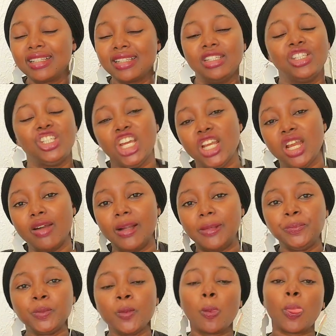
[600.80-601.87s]
Some
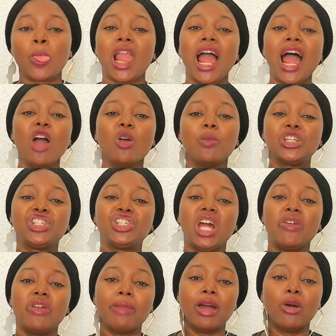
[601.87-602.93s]
countries'
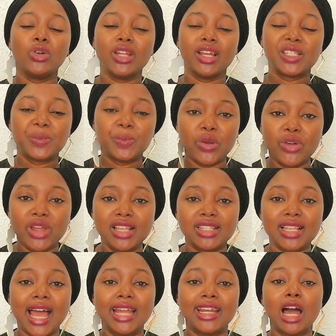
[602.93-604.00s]
governments do not care.
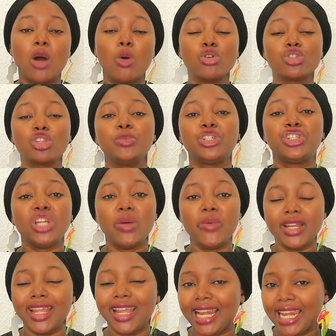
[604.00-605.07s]
But I am
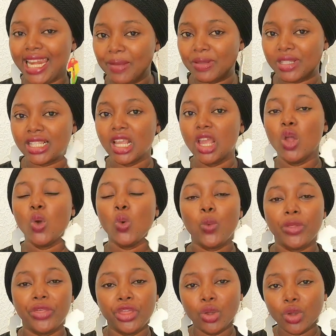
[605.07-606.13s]
talking about Ghana like this
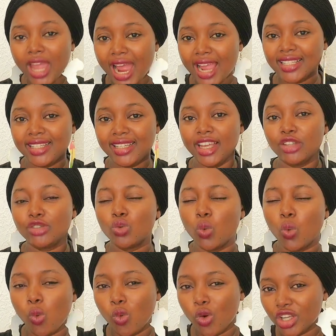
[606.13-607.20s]
because I've seen
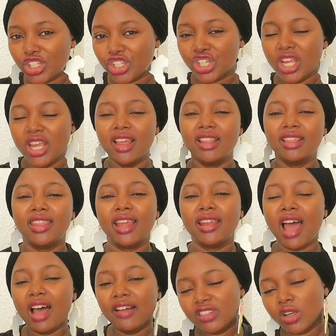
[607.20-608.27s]
how functional the
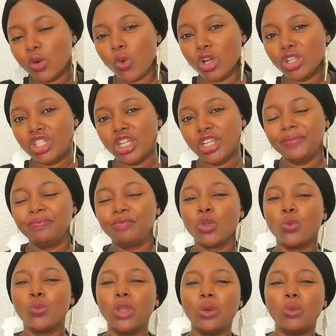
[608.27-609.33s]
government is. I've
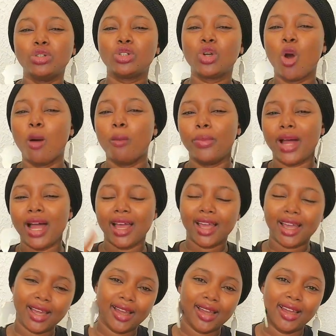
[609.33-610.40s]
seen how intentional the
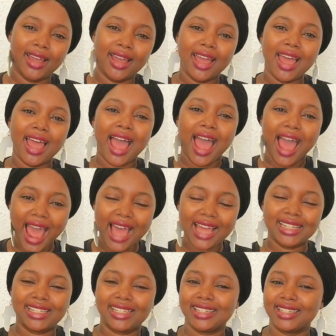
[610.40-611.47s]
government is to the people
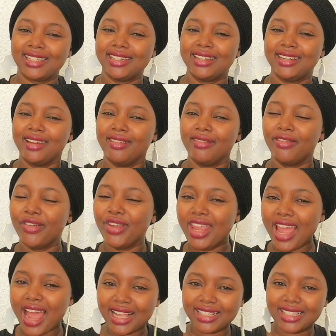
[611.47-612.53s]
of Ghana. And to
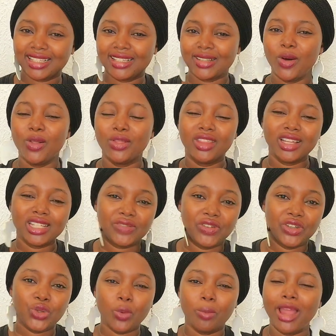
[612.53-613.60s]
me, I will say
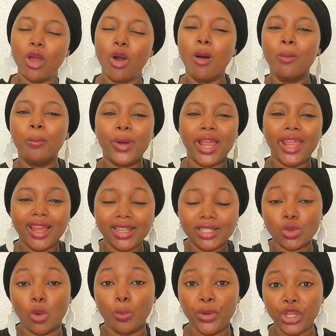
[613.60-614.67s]
kudos to the
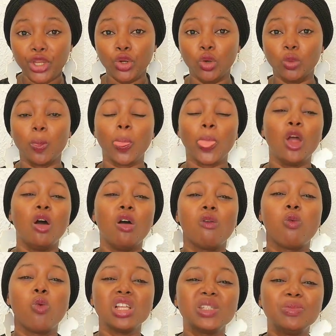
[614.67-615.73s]
government of
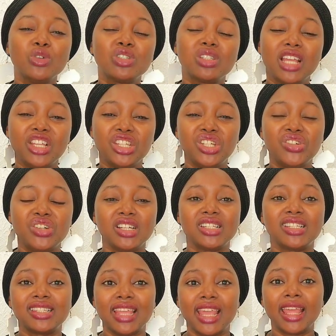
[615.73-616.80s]
Ghana because I am
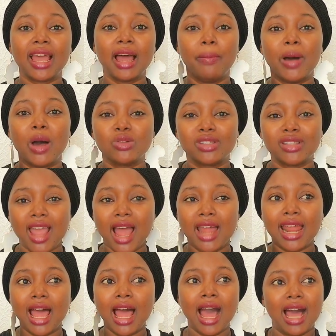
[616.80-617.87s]
myself
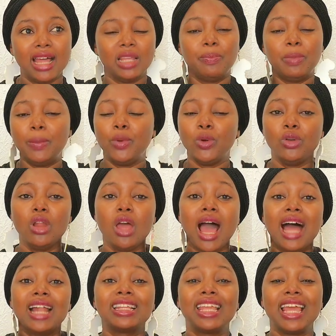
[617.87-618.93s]
have also
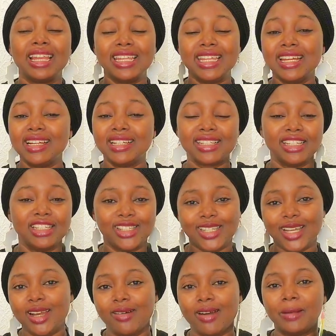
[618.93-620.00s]
benefited from the
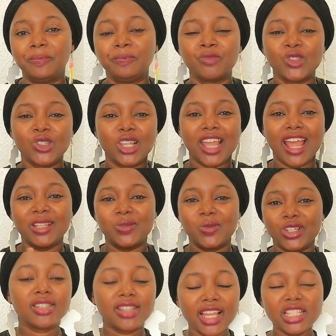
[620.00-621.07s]
National
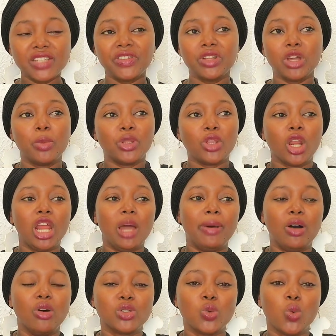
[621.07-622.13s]
Health Insurance Card
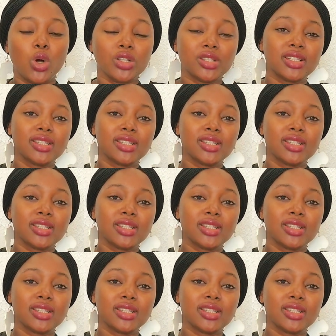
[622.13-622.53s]
Scheme.